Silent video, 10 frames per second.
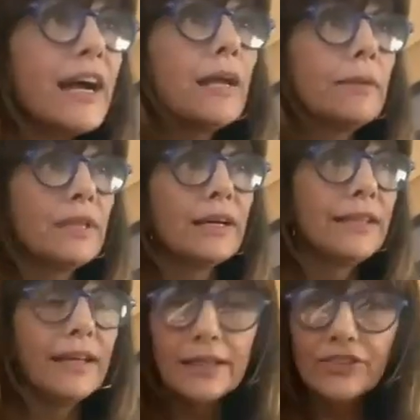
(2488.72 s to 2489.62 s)
time that
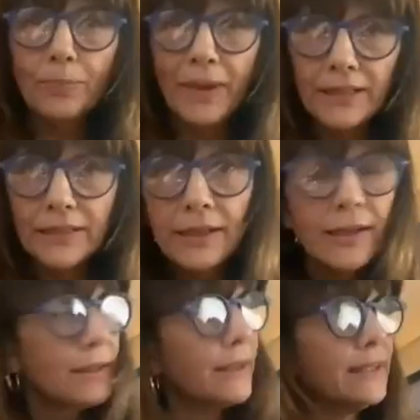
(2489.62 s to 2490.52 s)
they
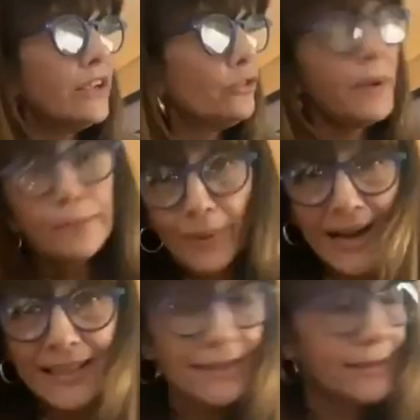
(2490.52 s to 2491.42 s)
spend
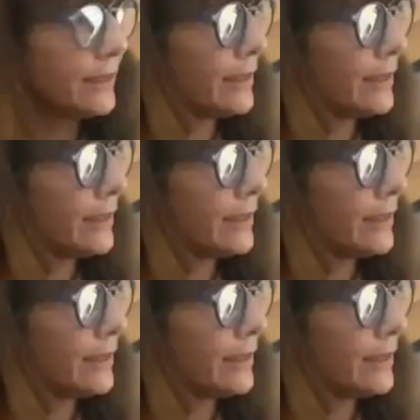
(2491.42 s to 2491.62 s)
practicing